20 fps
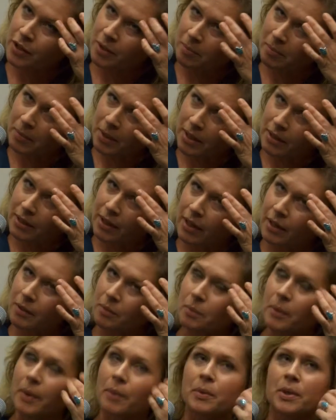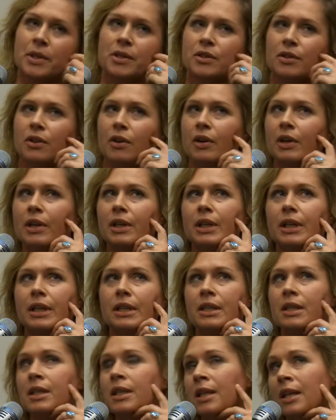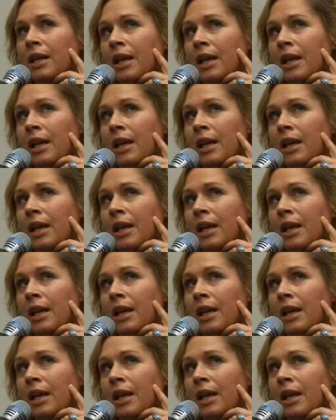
to admit that when we started it,